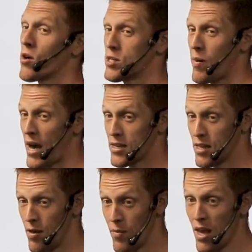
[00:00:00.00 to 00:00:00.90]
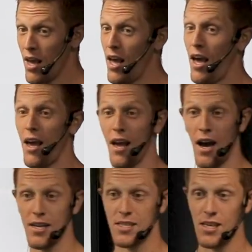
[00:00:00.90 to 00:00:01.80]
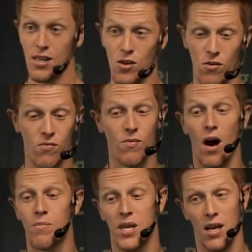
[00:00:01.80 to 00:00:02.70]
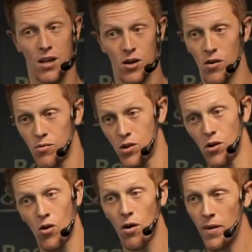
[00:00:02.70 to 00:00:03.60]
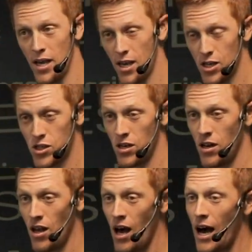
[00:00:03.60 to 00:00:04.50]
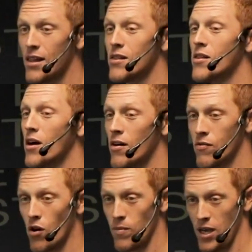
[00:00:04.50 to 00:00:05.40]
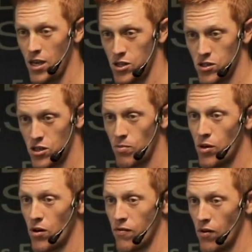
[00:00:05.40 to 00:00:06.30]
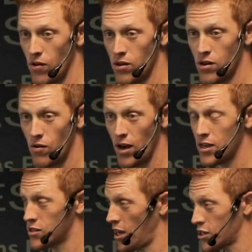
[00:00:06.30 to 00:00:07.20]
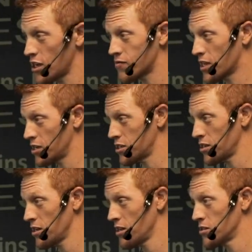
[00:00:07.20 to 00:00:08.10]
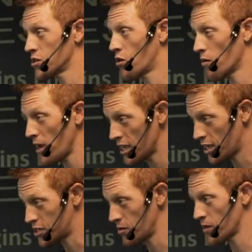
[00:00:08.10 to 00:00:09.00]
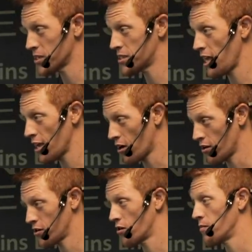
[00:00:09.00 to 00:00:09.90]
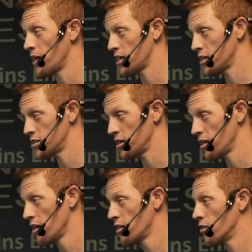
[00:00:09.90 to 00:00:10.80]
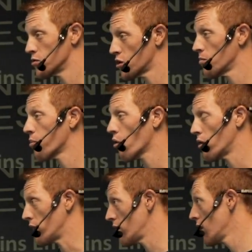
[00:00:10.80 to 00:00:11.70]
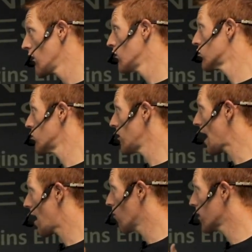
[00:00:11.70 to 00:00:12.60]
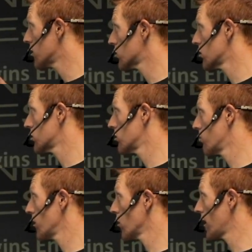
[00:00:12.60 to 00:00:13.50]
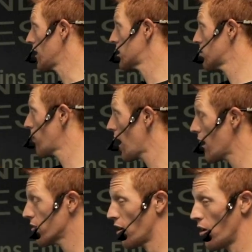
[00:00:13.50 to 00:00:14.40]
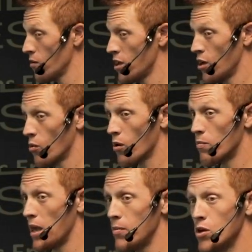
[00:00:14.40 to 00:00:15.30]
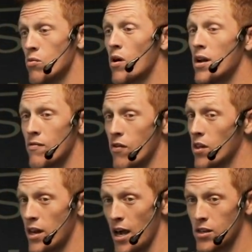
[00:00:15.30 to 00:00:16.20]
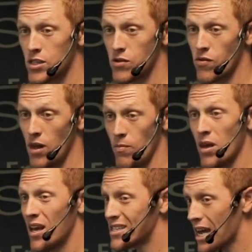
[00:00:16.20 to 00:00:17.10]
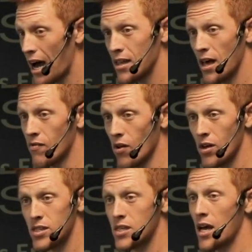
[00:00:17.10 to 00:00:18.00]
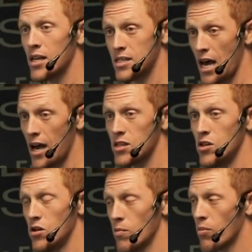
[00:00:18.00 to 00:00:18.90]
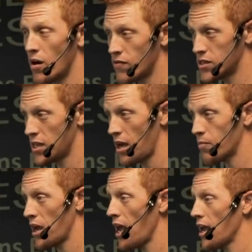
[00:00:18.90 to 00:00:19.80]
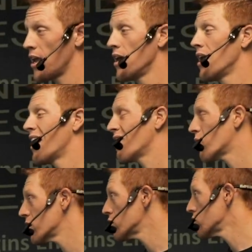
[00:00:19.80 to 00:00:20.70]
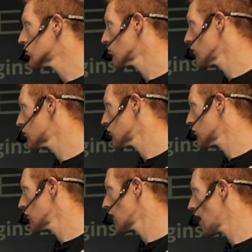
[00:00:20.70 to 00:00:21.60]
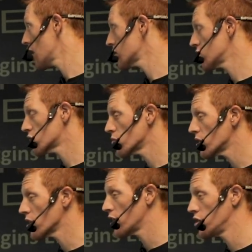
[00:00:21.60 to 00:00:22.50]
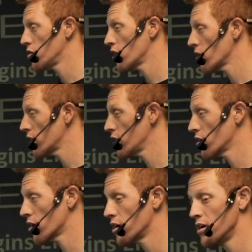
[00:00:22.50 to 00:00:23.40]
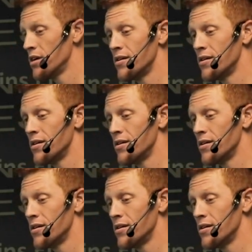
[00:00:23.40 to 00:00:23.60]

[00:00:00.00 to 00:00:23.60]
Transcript: words back to them. Hey, I see that you've updated to a gourmet kitchen. I love gourmet kitchens, they're beautiful, right? It's not a chef's kitchen, it's a gourmet kitchen because they called it a gourmet kitchen. Those are important. So now we can start to build a spa though, where maybe you run a full analysis for them. It's high level, it's not exact, and you can preface that, but hey, I wanted to do some research on your house. I just wanted to let you know that you're